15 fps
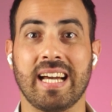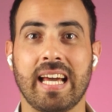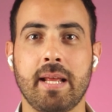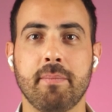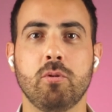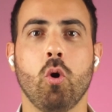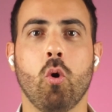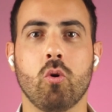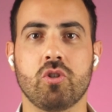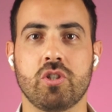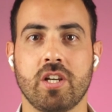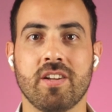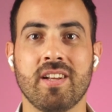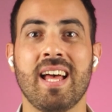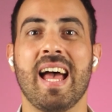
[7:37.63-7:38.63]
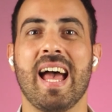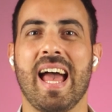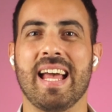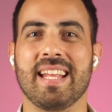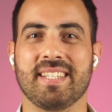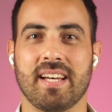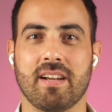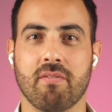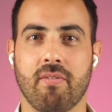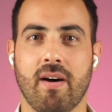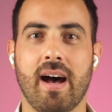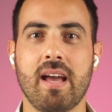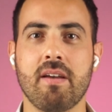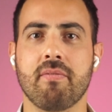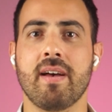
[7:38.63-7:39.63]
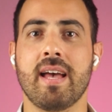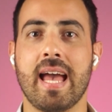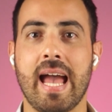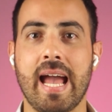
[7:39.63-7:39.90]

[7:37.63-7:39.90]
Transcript: crypto ocean and survive